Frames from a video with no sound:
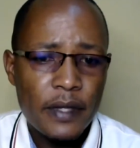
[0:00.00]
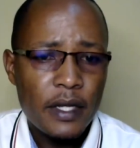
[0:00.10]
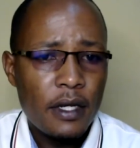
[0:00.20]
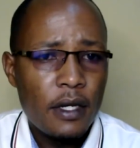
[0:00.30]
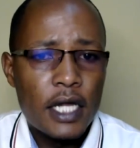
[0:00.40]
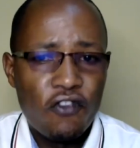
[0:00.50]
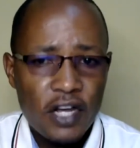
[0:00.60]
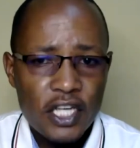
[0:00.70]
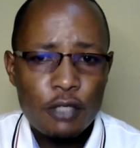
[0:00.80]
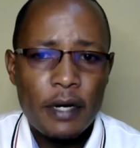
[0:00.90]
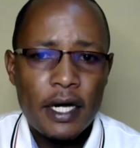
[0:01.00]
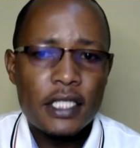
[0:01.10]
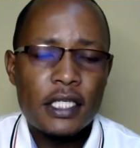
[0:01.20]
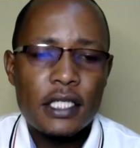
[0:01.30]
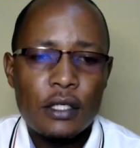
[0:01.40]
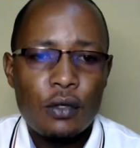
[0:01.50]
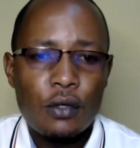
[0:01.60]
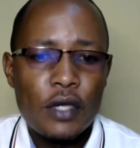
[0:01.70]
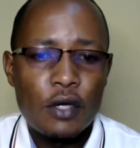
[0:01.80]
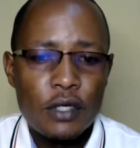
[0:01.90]
And the first part
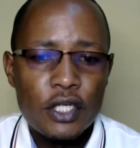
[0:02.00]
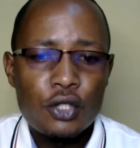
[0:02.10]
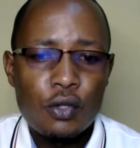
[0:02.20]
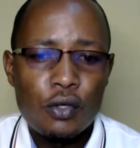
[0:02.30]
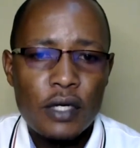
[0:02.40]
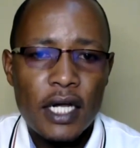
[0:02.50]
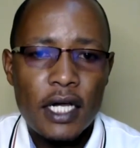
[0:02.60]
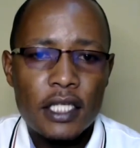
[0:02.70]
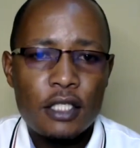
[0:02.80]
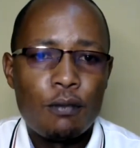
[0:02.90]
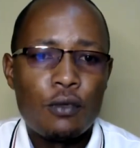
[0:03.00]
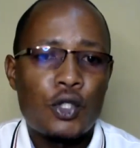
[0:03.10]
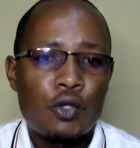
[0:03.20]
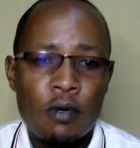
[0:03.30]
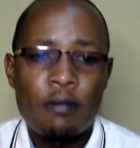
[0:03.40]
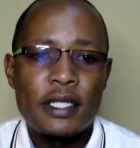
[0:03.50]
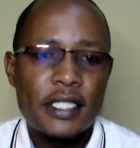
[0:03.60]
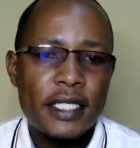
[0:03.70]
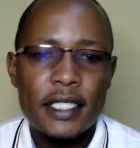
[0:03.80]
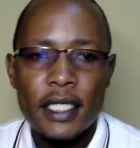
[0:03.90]
we are going to look at, most probably
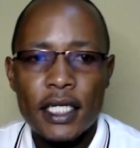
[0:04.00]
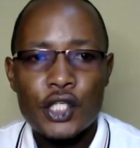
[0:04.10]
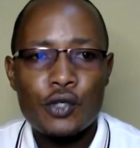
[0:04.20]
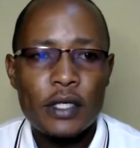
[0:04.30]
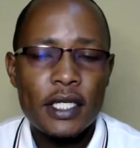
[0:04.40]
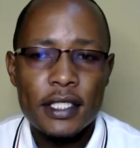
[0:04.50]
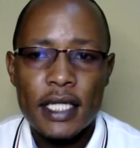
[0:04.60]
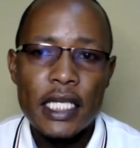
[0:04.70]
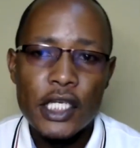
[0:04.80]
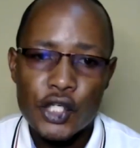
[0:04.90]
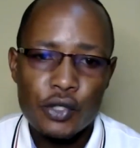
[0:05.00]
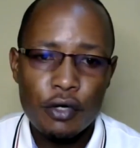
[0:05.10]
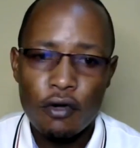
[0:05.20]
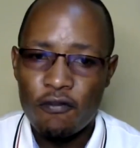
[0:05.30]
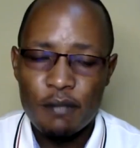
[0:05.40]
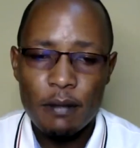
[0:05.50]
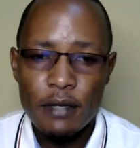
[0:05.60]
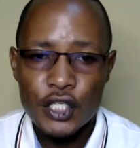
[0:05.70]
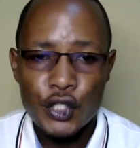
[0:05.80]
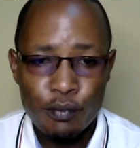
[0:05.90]
starting next week, is the history of
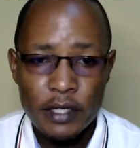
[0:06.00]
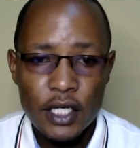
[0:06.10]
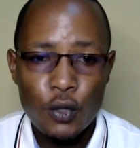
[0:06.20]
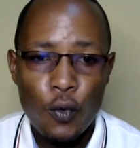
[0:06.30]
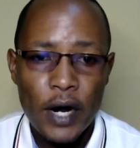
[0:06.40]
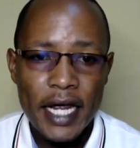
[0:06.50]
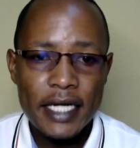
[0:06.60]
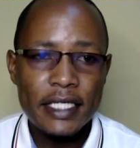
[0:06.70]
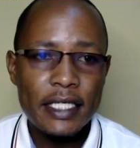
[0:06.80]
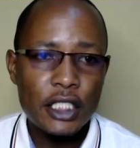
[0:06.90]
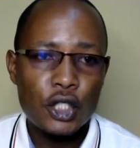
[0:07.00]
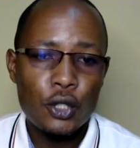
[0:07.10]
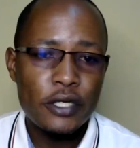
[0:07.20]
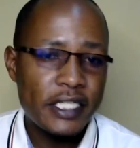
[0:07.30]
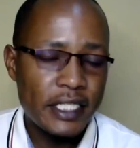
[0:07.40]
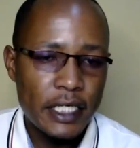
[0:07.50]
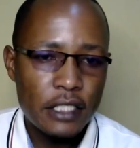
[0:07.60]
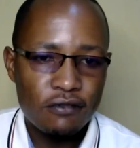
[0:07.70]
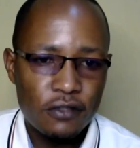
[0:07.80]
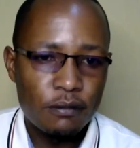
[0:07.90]
public speaking. Where did it
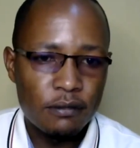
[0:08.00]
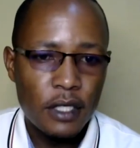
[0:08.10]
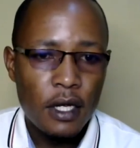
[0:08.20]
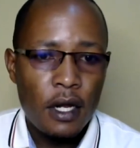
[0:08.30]
originate from?